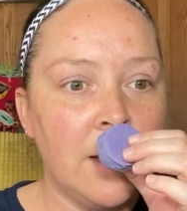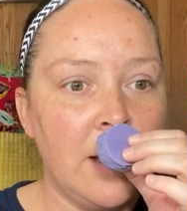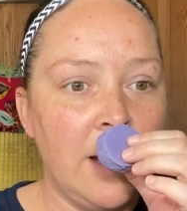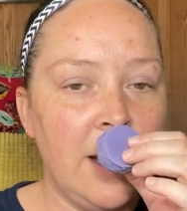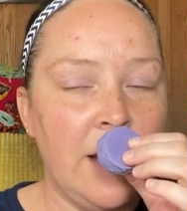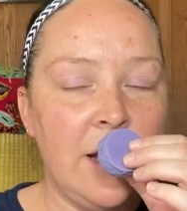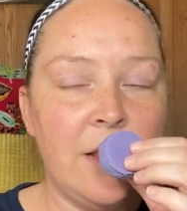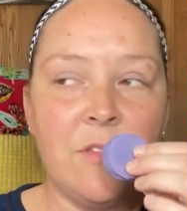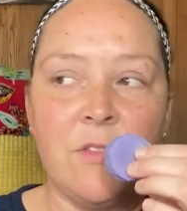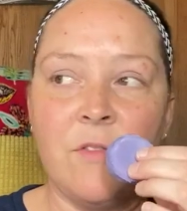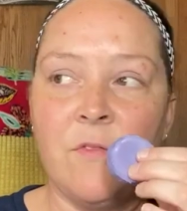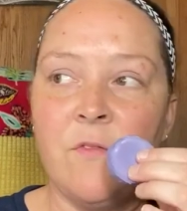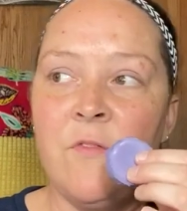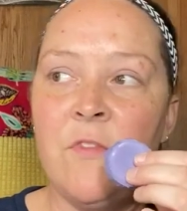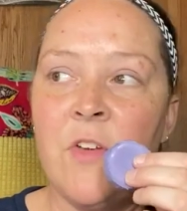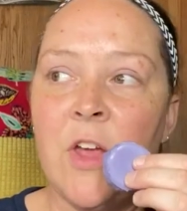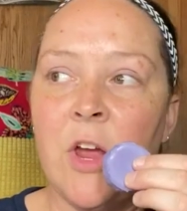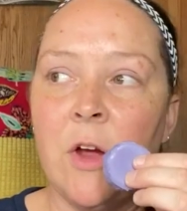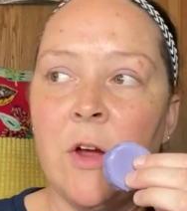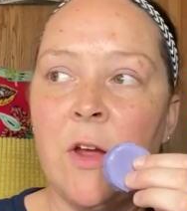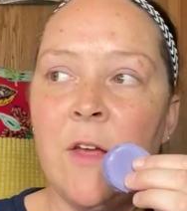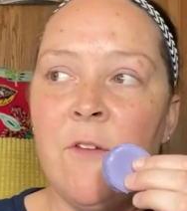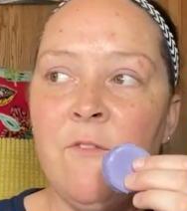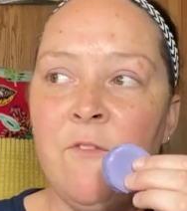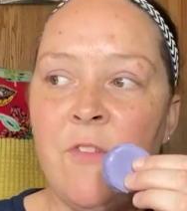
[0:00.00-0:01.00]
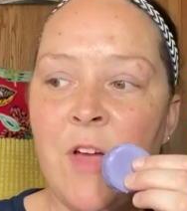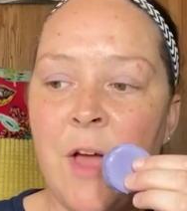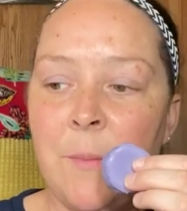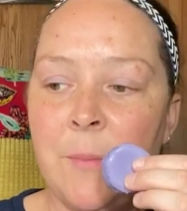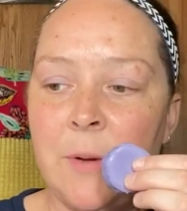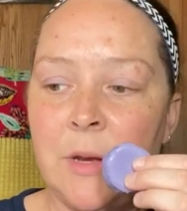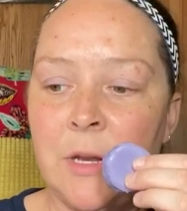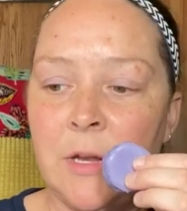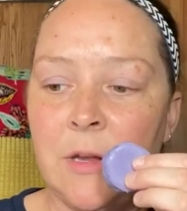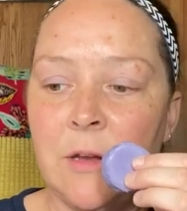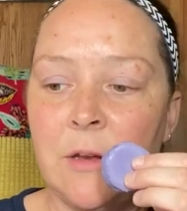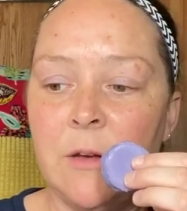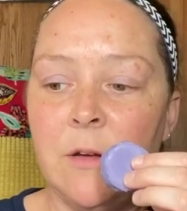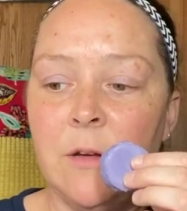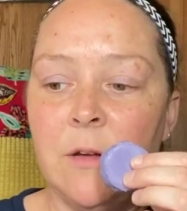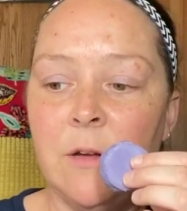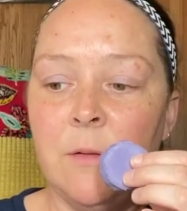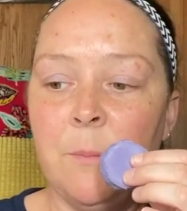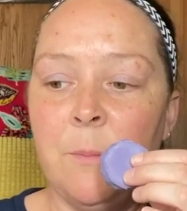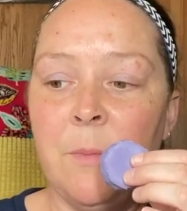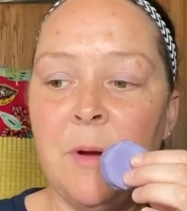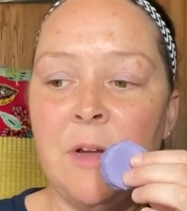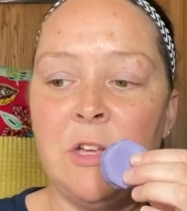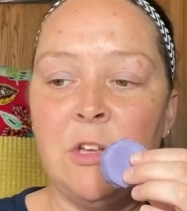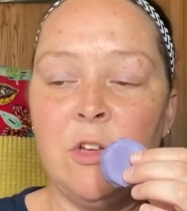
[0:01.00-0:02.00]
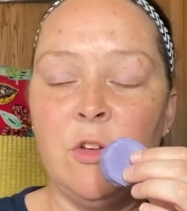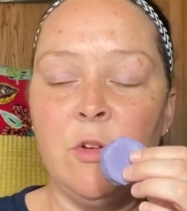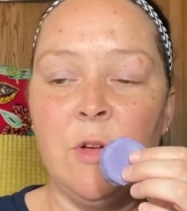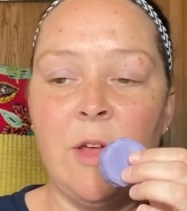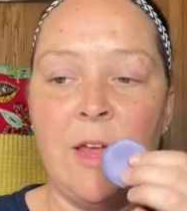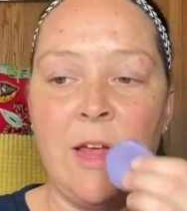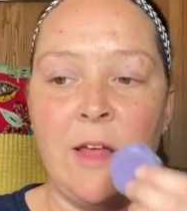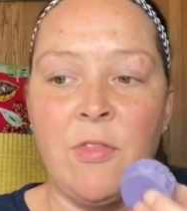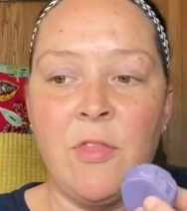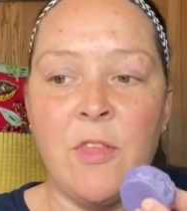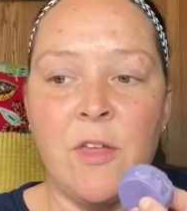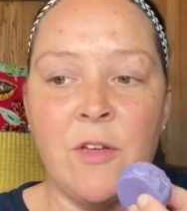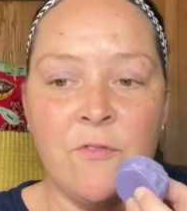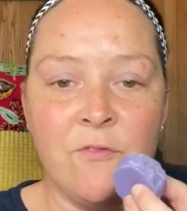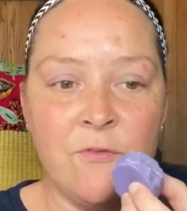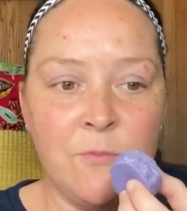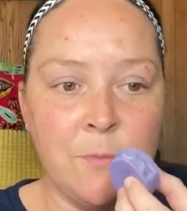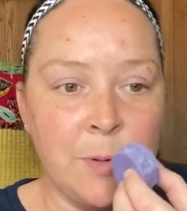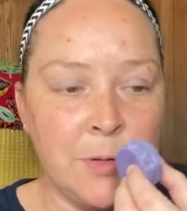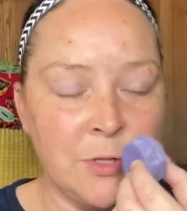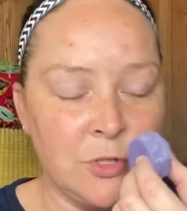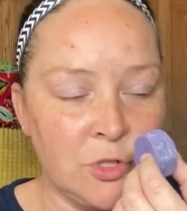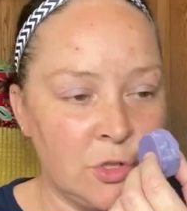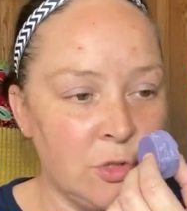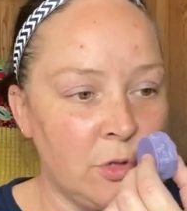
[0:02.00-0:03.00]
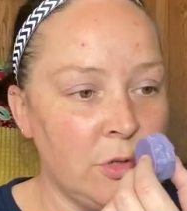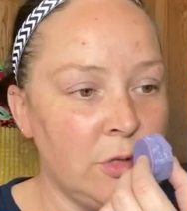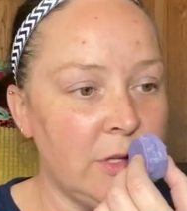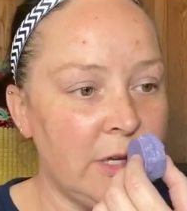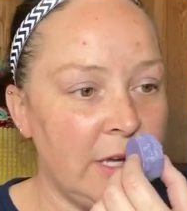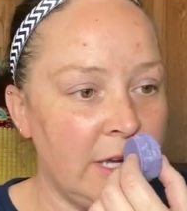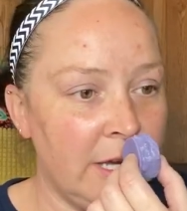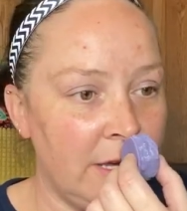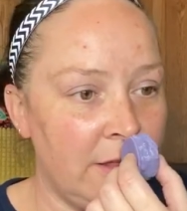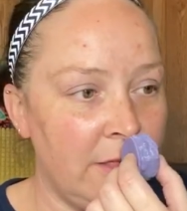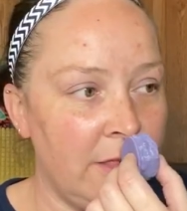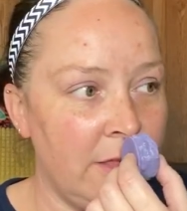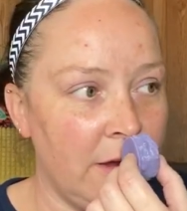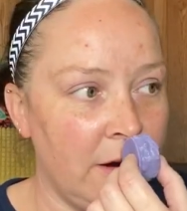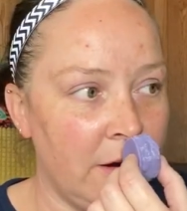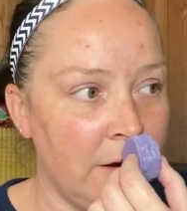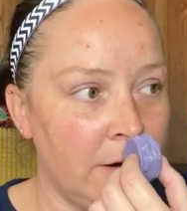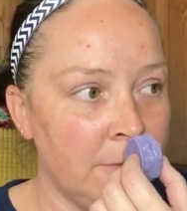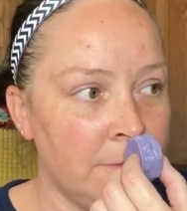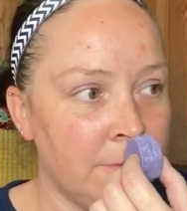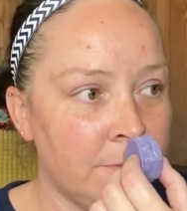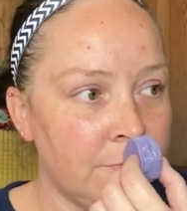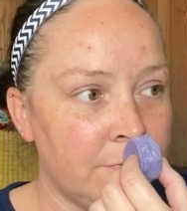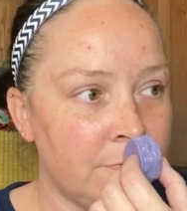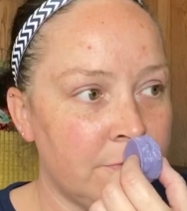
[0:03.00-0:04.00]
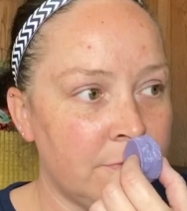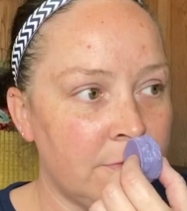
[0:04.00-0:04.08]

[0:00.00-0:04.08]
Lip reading: It's very feminine, but you get the patchouli in there.